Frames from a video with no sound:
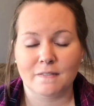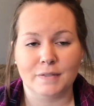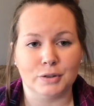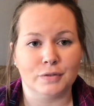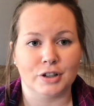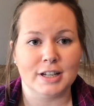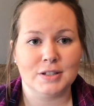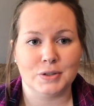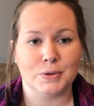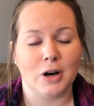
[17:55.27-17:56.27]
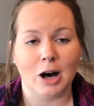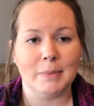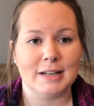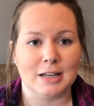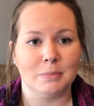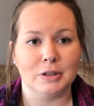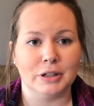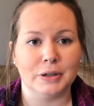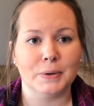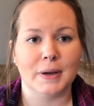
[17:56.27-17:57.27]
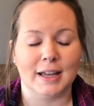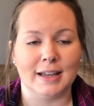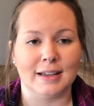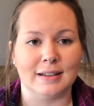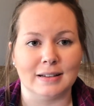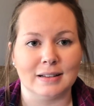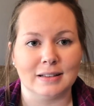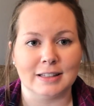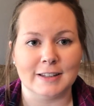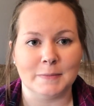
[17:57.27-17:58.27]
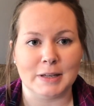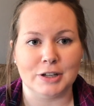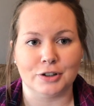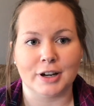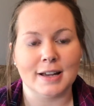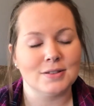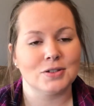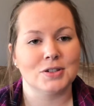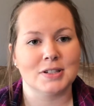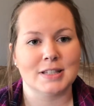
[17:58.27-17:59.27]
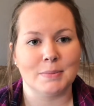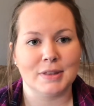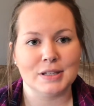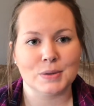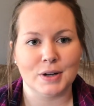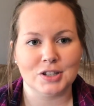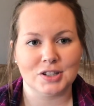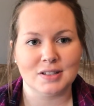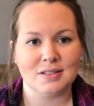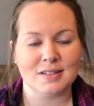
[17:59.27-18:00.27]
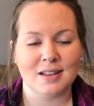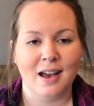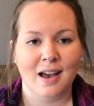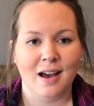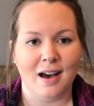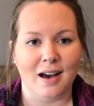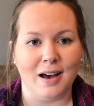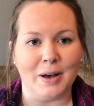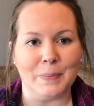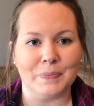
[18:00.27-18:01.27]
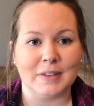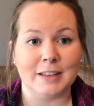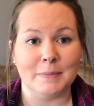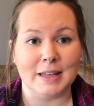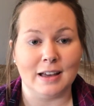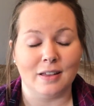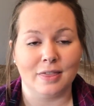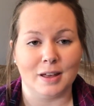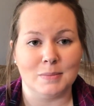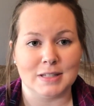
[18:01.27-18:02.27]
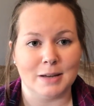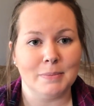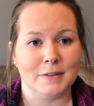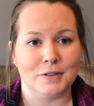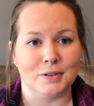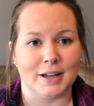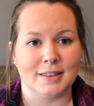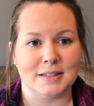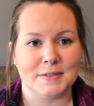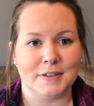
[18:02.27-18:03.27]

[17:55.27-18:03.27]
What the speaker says: Feel free to comment down below and leave me your answers to some of these questions. Give me a thumbs up if you like this